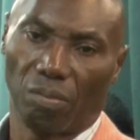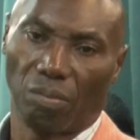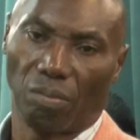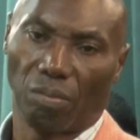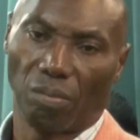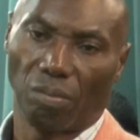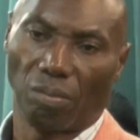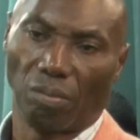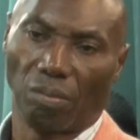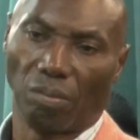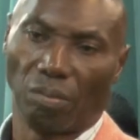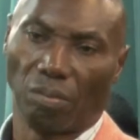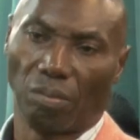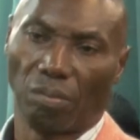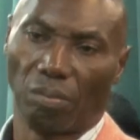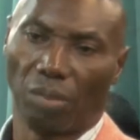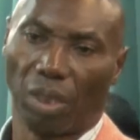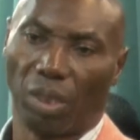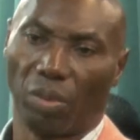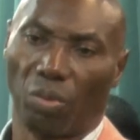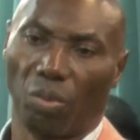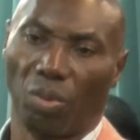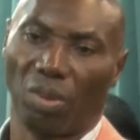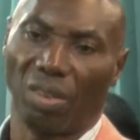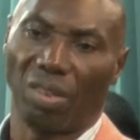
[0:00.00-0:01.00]
Mm, but
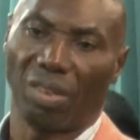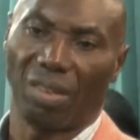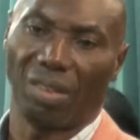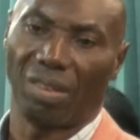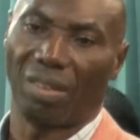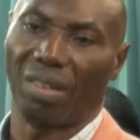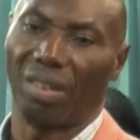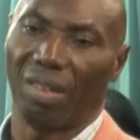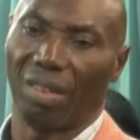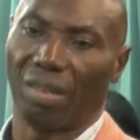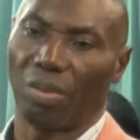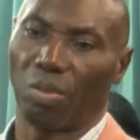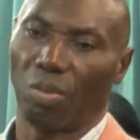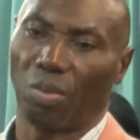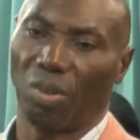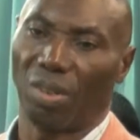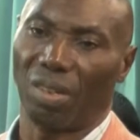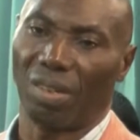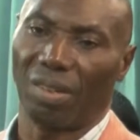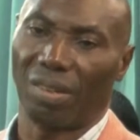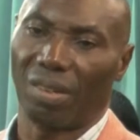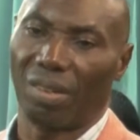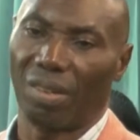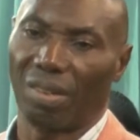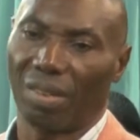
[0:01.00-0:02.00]
what is this? What is
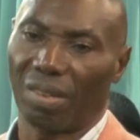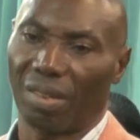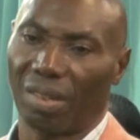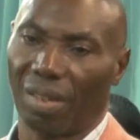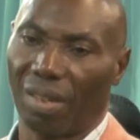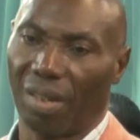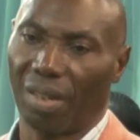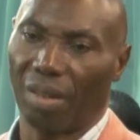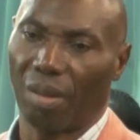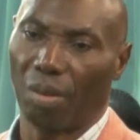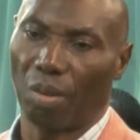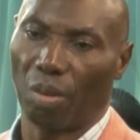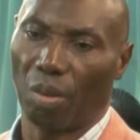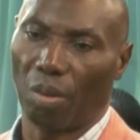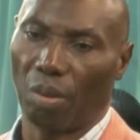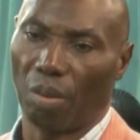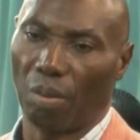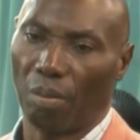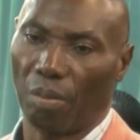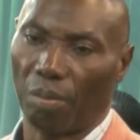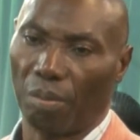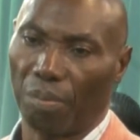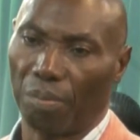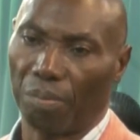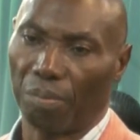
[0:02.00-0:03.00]
this other home?
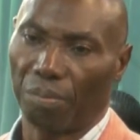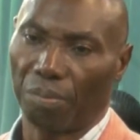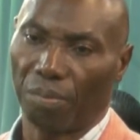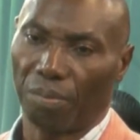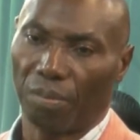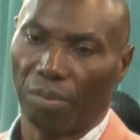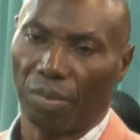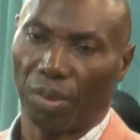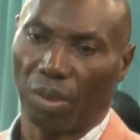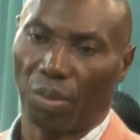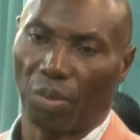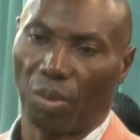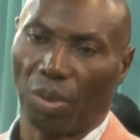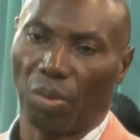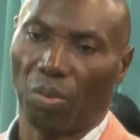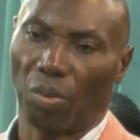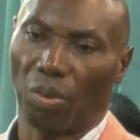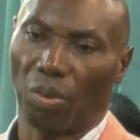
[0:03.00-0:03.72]
What was